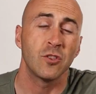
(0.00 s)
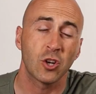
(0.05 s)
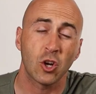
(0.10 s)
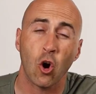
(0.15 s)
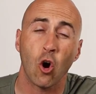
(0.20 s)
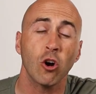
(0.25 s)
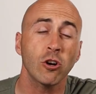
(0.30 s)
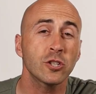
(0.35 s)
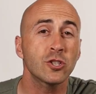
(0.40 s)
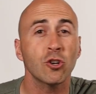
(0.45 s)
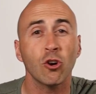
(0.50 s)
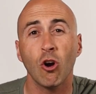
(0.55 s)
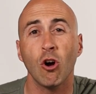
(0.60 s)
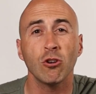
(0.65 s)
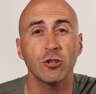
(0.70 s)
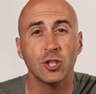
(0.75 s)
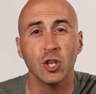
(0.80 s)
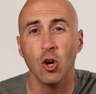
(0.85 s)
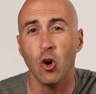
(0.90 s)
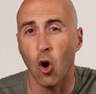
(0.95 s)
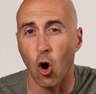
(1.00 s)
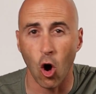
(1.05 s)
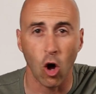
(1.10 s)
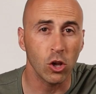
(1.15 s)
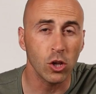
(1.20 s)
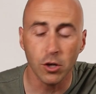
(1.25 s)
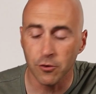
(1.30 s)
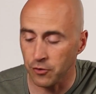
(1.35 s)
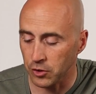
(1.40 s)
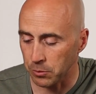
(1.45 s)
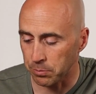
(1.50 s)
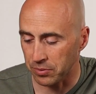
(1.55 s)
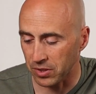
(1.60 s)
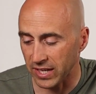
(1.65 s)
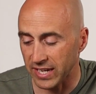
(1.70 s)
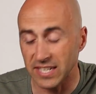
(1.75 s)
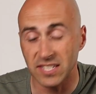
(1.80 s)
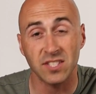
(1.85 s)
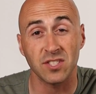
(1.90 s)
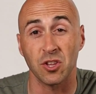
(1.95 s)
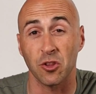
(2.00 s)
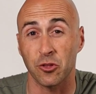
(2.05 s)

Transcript: The cards are also all over the place.